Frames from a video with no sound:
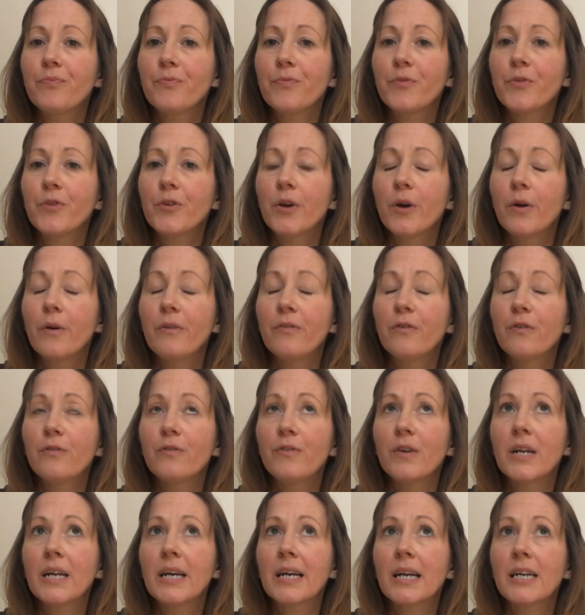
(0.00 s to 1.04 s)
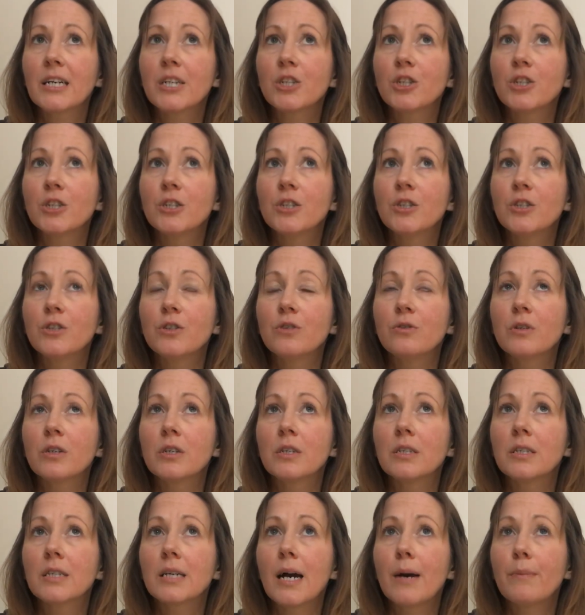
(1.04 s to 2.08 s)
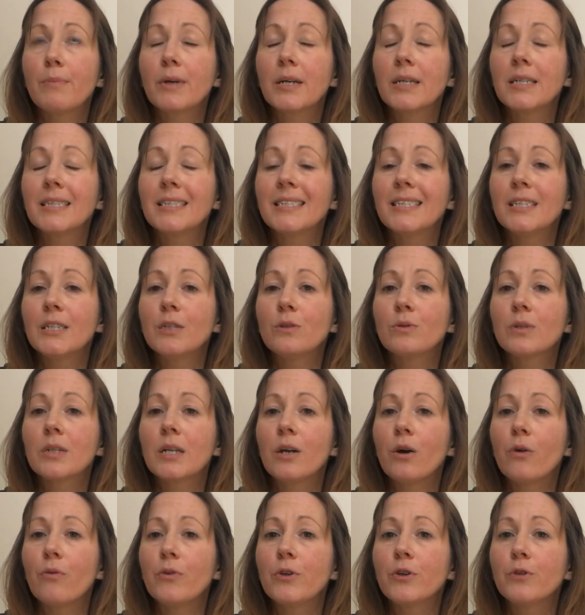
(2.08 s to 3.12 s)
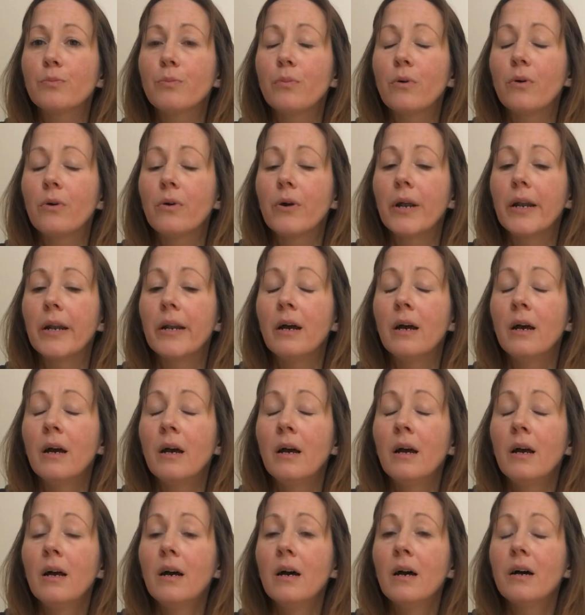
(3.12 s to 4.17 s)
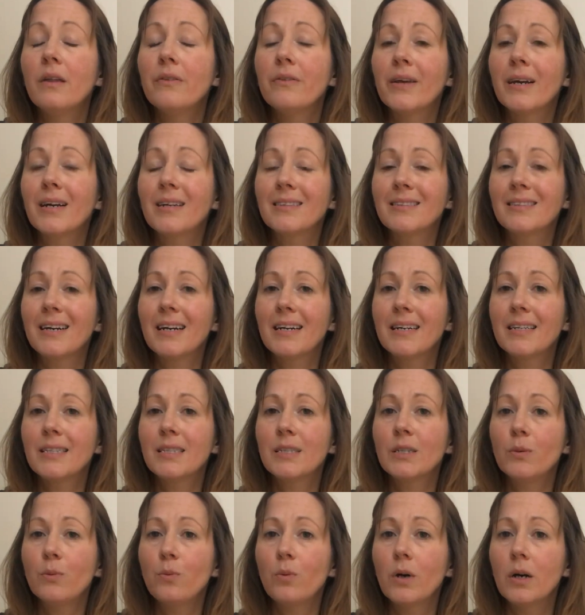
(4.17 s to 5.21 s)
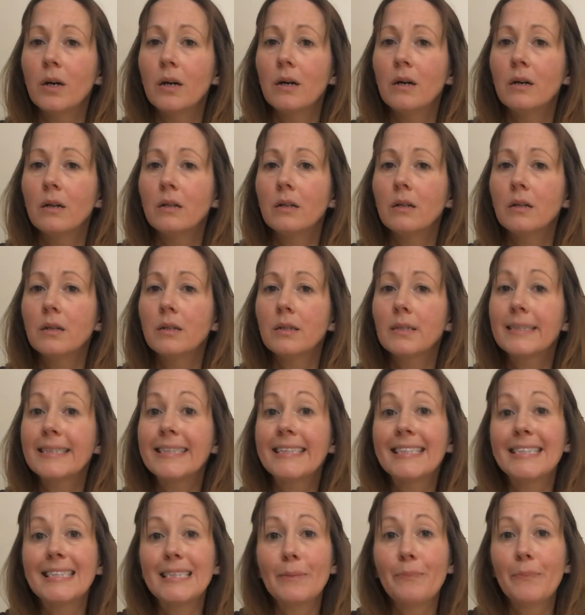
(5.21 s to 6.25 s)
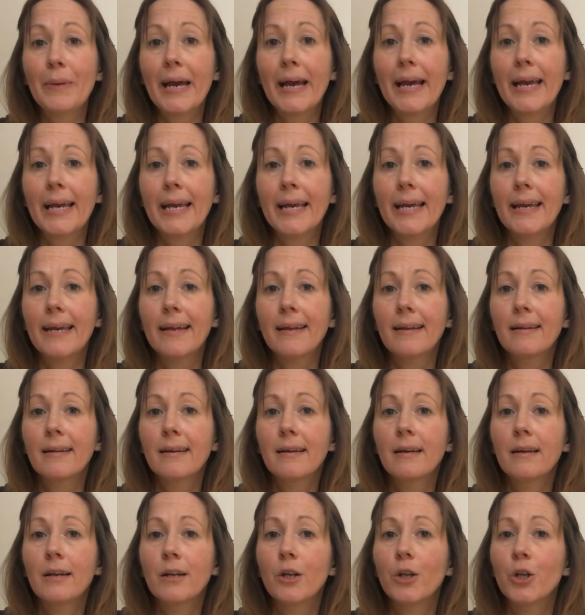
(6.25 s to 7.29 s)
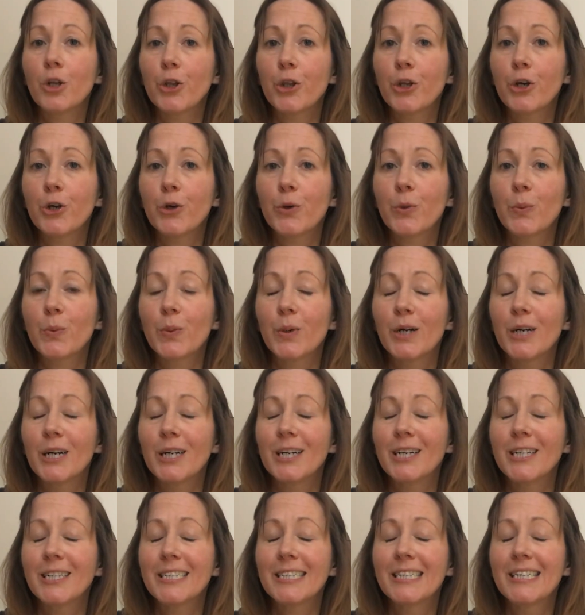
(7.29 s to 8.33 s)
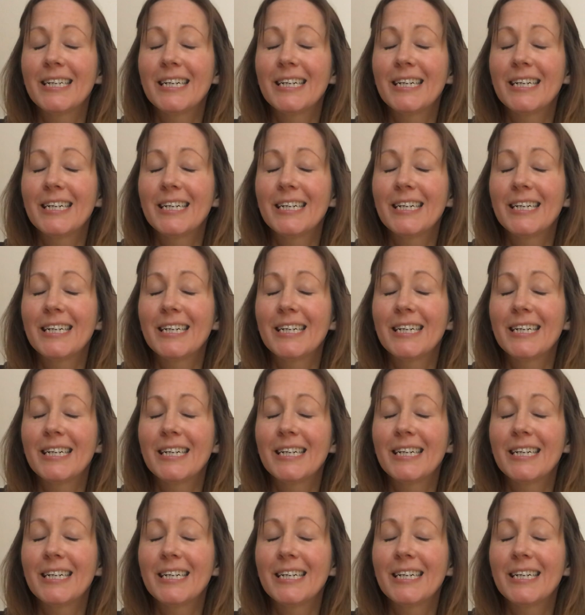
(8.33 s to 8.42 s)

So if you're feeling anxious, you can tap continuously on this point and the anxiety will dissipate. Another good word.